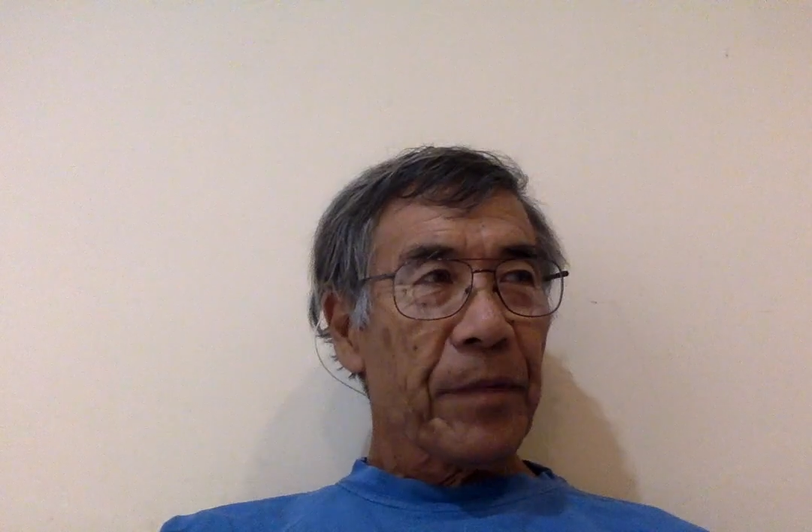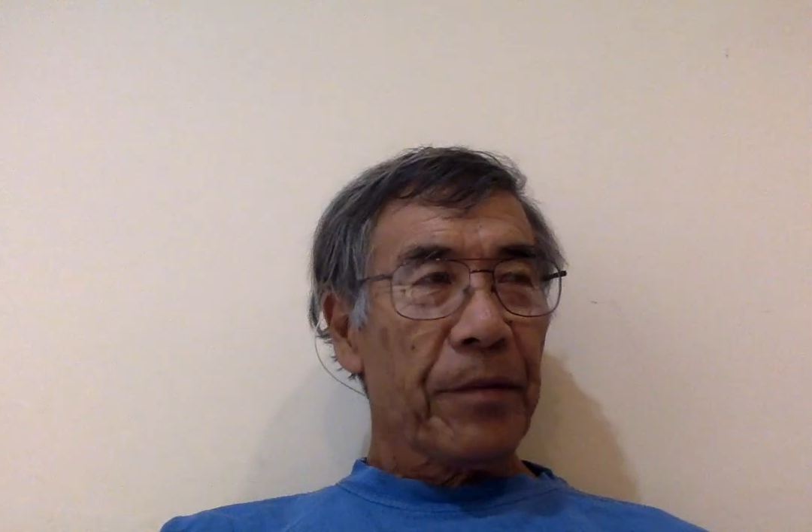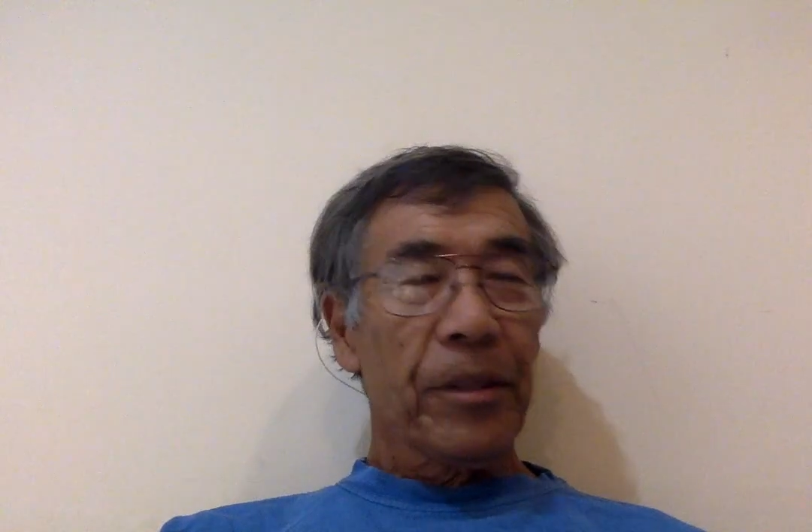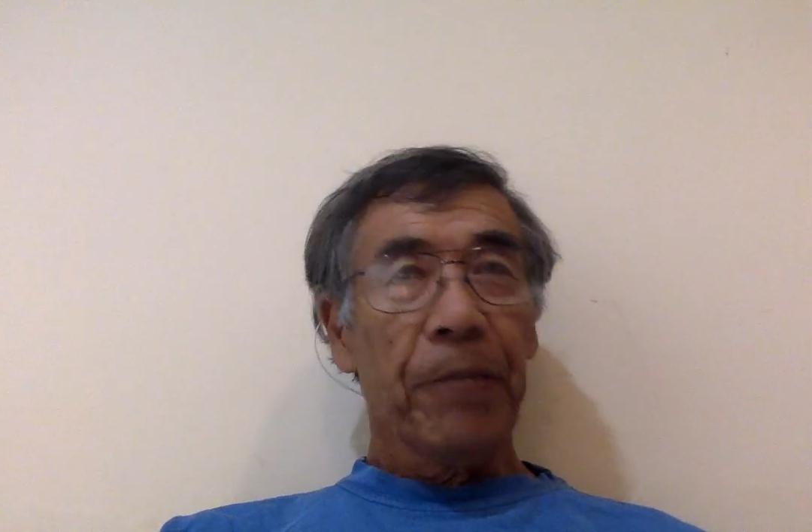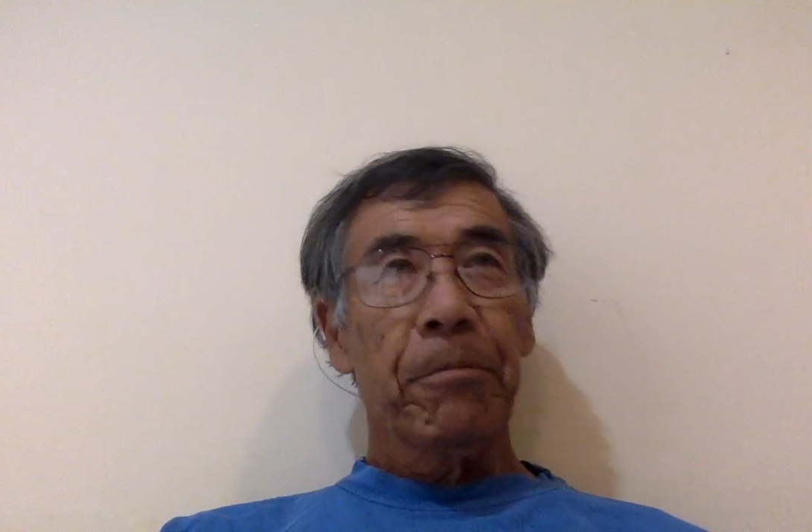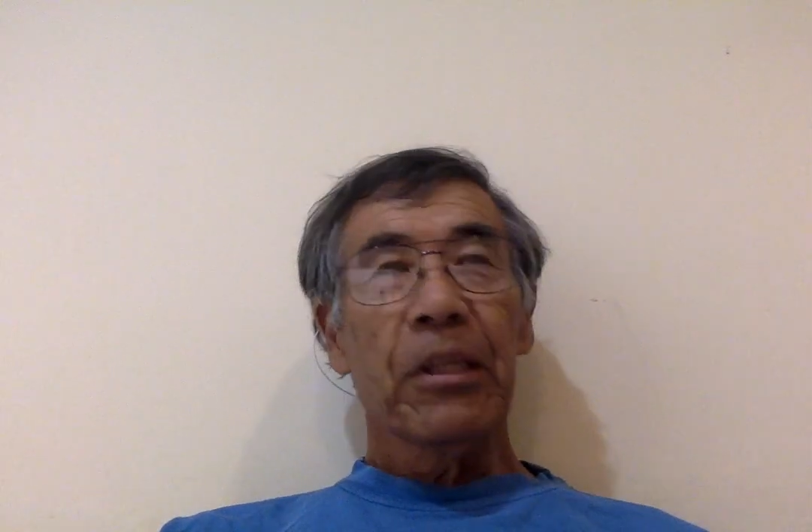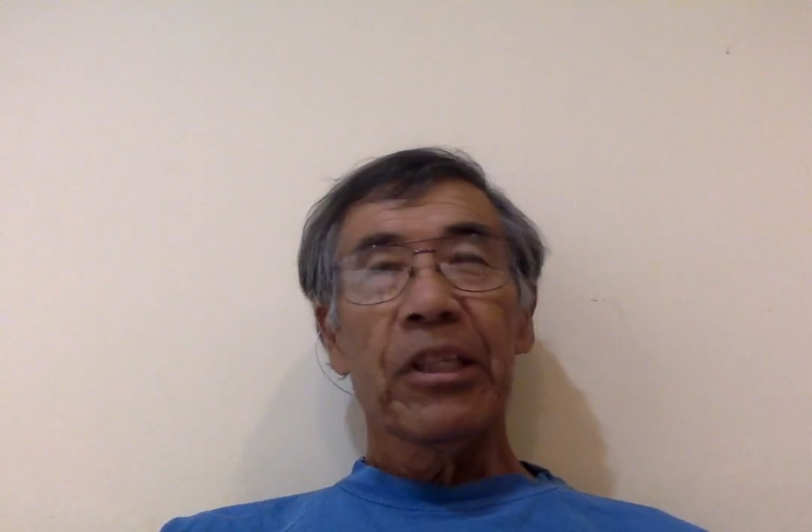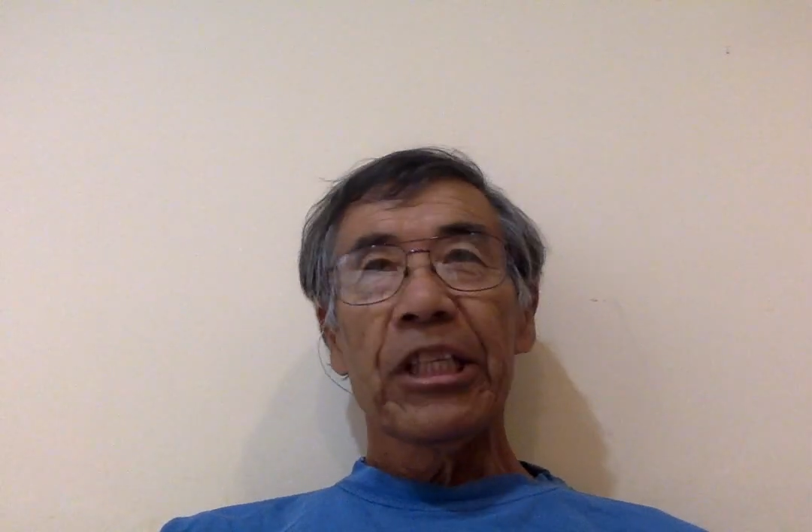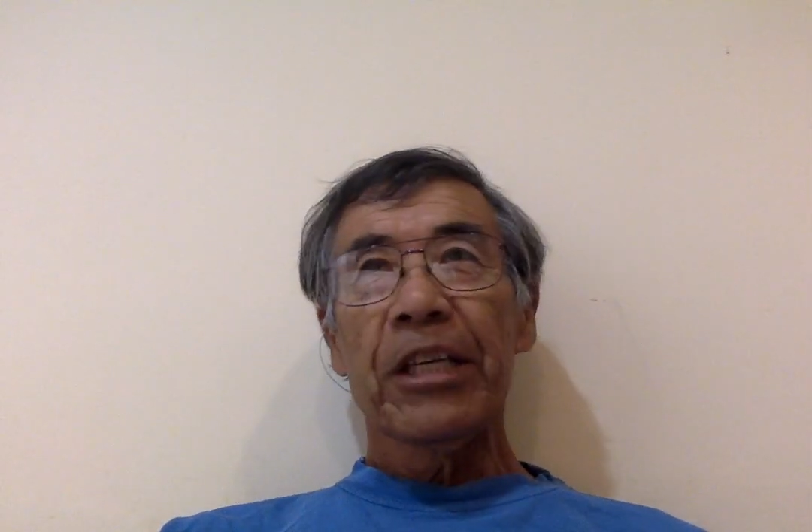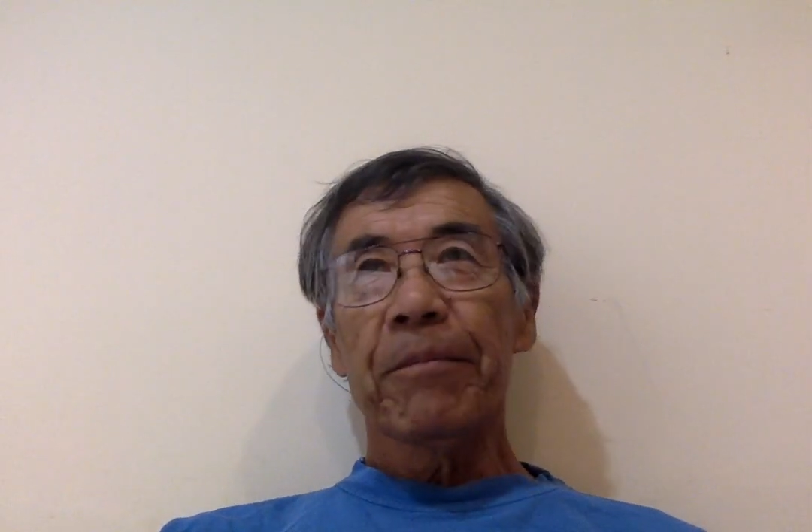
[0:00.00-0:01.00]
deep
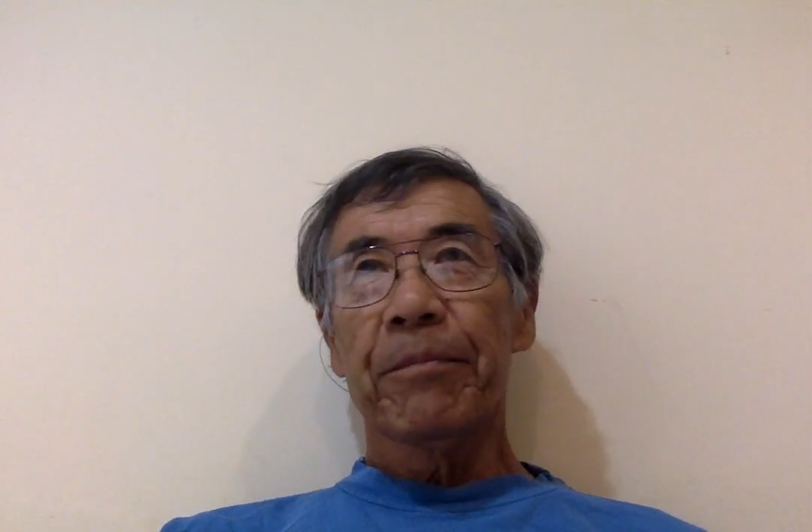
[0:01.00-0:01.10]
learning,